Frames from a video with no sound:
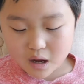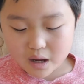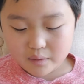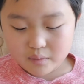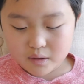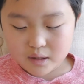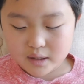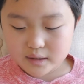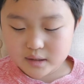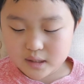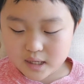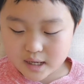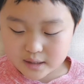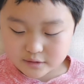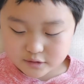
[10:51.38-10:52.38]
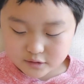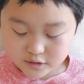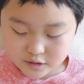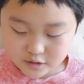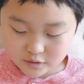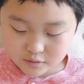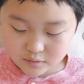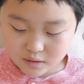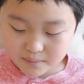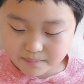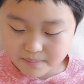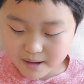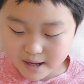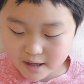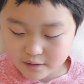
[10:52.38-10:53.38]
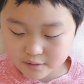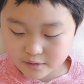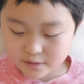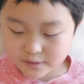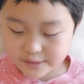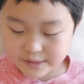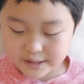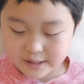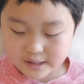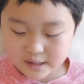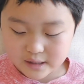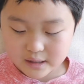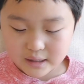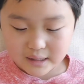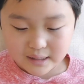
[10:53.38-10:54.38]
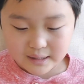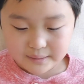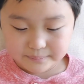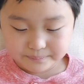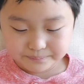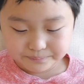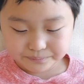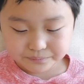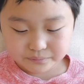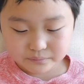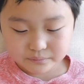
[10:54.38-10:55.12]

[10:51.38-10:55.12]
wanted to ask you about the